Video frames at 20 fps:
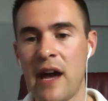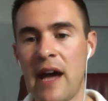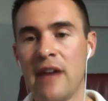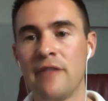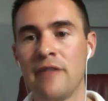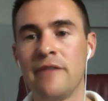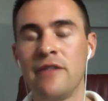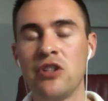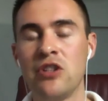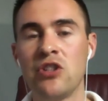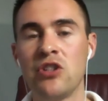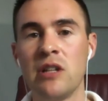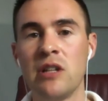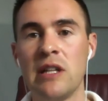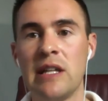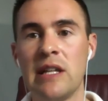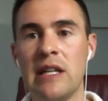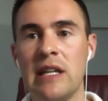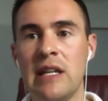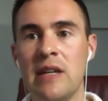I
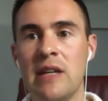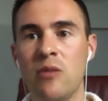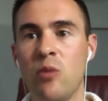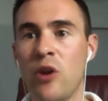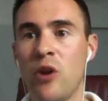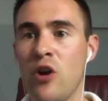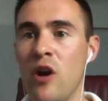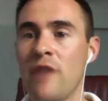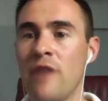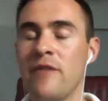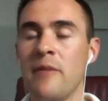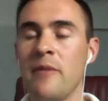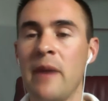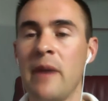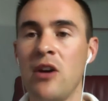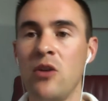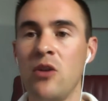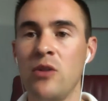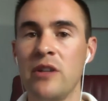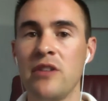officially went off on
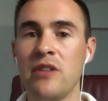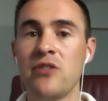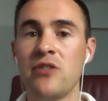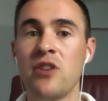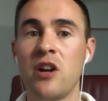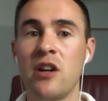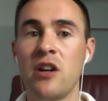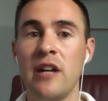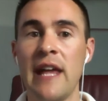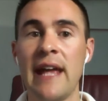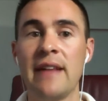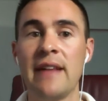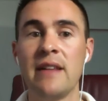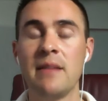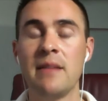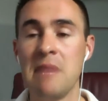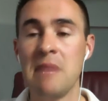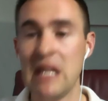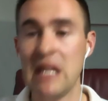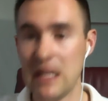my own and started
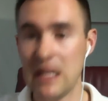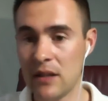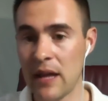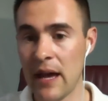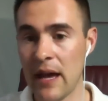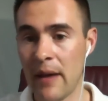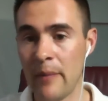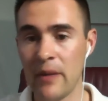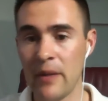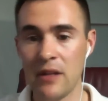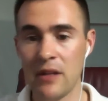Hanley Media Lab.